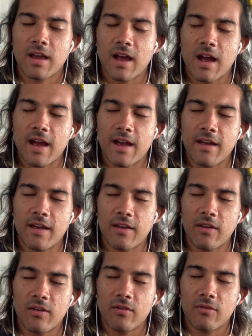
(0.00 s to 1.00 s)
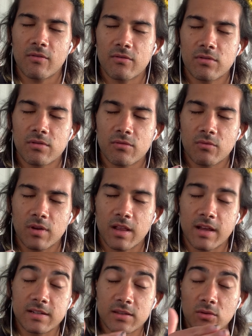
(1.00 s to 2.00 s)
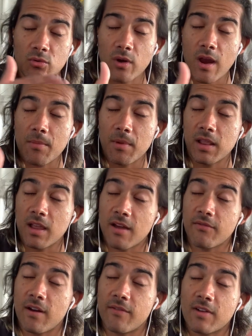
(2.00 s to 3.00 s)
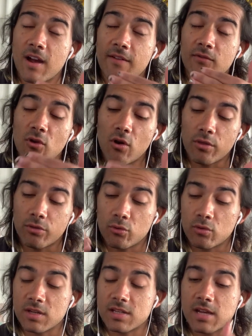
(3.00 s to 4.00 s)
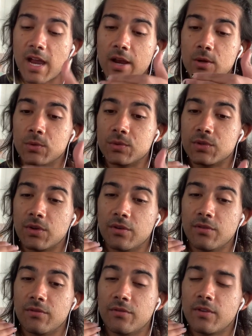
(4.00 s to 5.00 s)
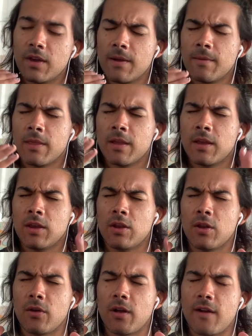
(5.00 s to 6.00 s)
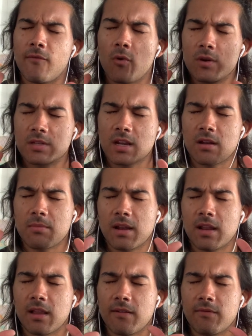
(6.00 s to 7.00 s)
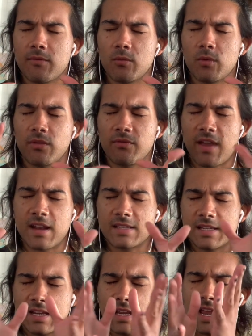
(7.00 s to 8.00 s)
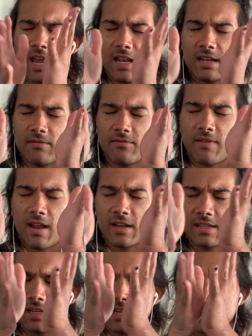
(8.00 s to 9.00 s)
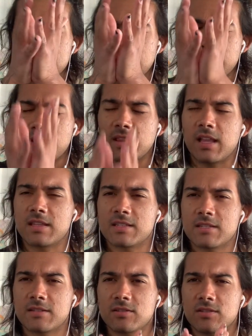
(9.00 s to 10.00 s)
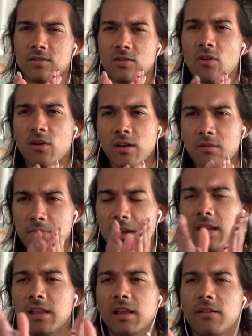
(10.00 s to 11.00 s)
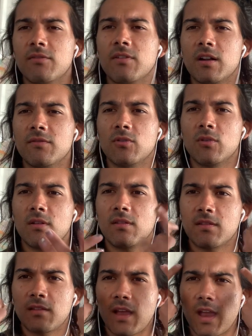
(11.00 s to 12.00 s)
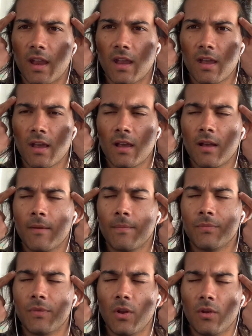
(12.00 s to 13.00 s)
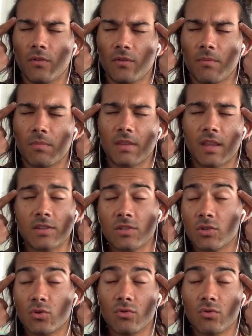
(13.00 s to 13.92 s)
I realized throughout my life I've kind of gone through these cycles of, I've always kind of been in love with fantasy, and fantasy is something that's not immediately in front of you. It's like, something that's